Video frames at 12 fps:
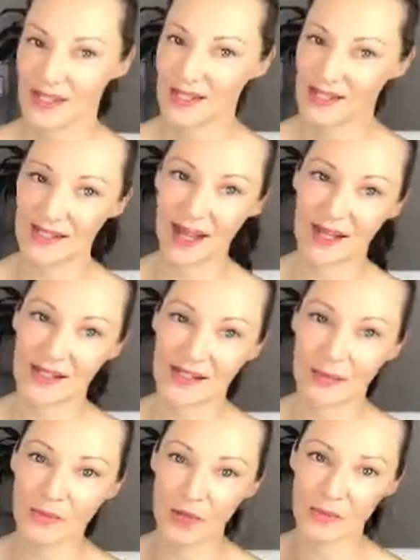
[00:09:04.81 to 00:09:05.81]
as I say,
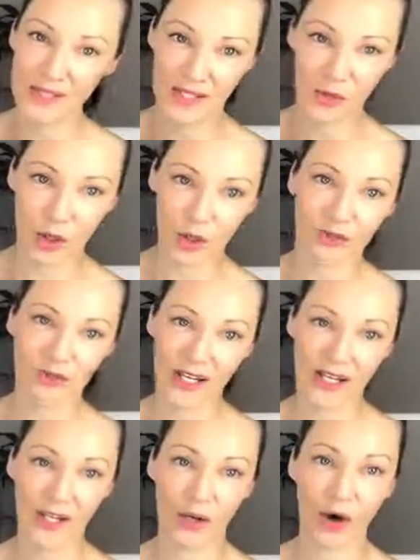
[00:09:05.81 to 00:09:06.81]
sometimes there's a lot of
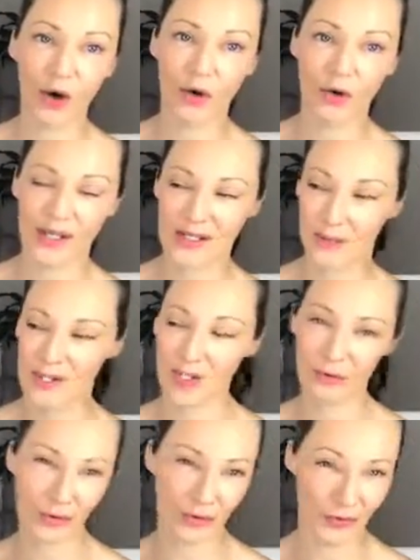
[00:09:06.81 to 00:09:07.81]
letting go, especially
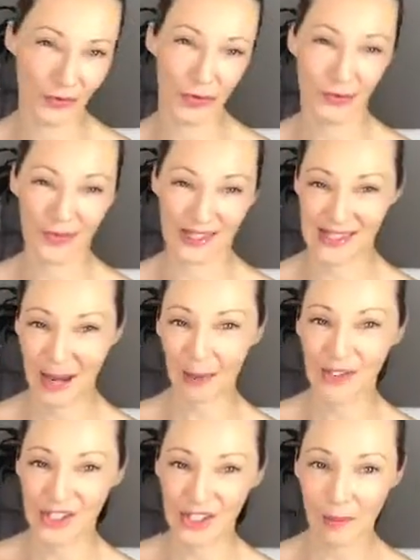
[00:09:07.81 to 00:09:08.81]
if you've
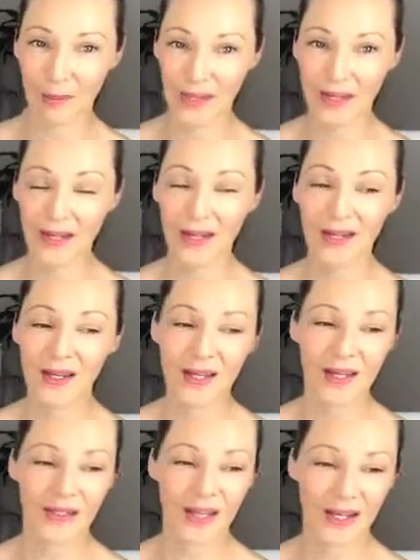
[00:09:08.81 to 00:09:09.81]
established something
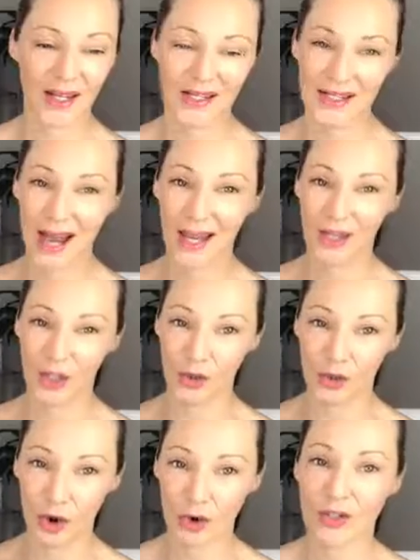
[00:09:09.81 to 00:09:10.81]
that has taken a
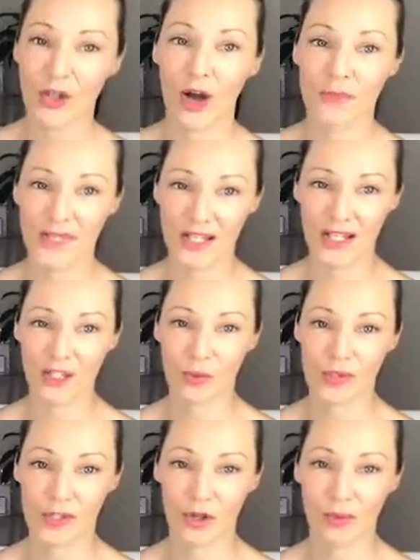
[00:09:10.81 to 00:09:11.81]
long time to get to
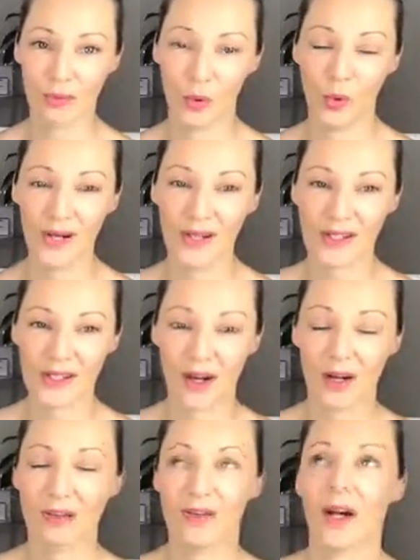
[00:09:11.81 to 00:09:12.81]
a certain point. It's
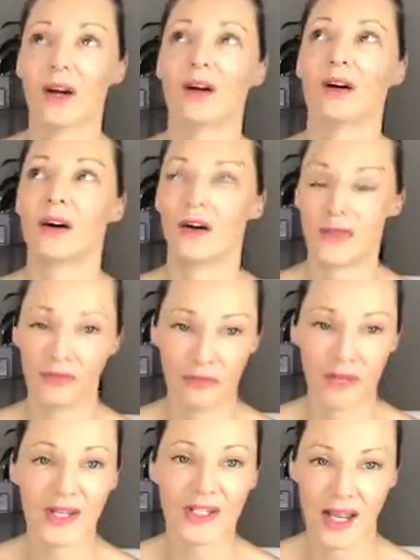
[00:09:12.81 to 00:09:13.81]
kind of like, oh, the
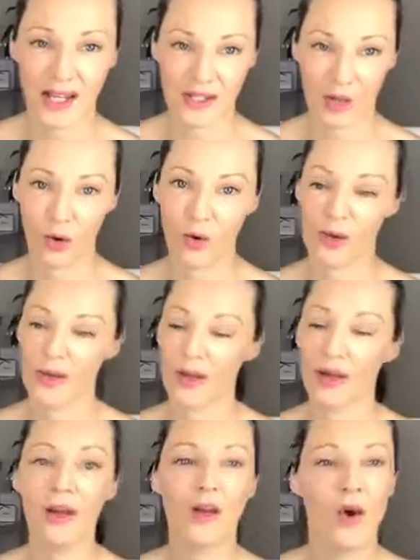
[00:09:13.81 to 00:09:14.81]
fear takes hold, and
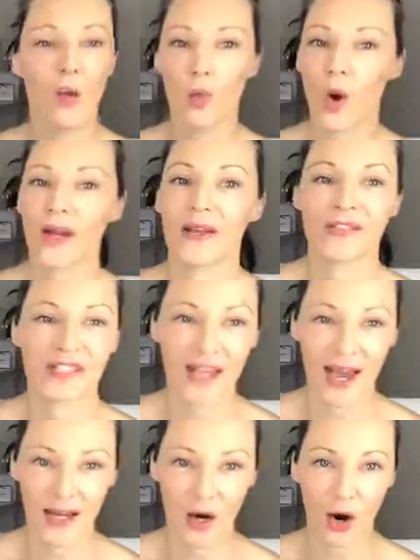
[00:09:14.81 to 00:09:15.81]
the what ifs
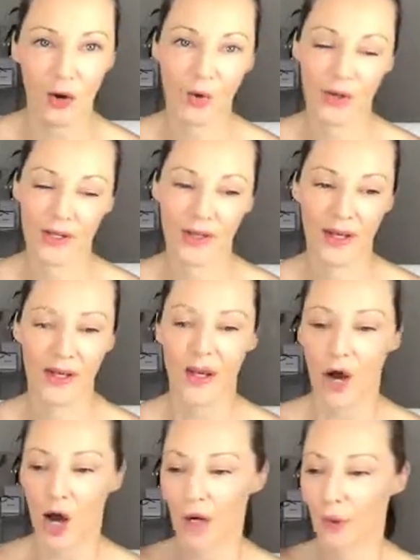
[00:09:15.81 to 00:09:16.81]
take hold, and
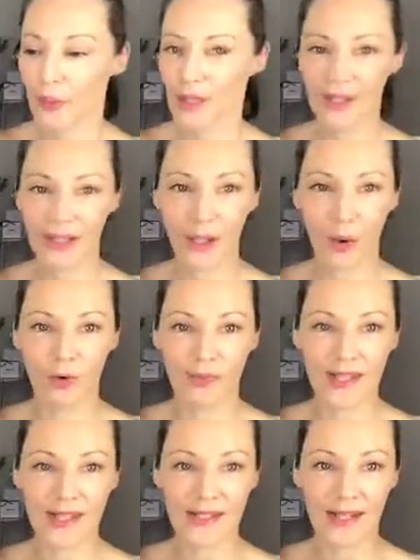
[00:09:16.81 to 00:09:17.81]
I don't want to let go of
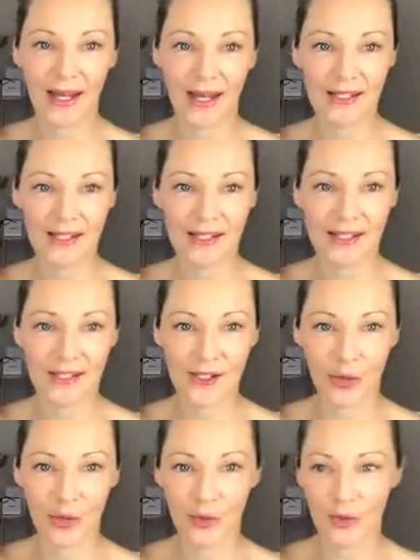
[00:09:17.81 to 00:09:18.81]
this in case this is
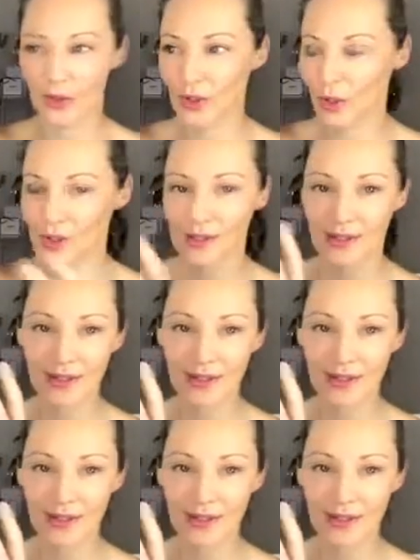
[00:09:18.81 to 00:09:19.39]
no good. You know,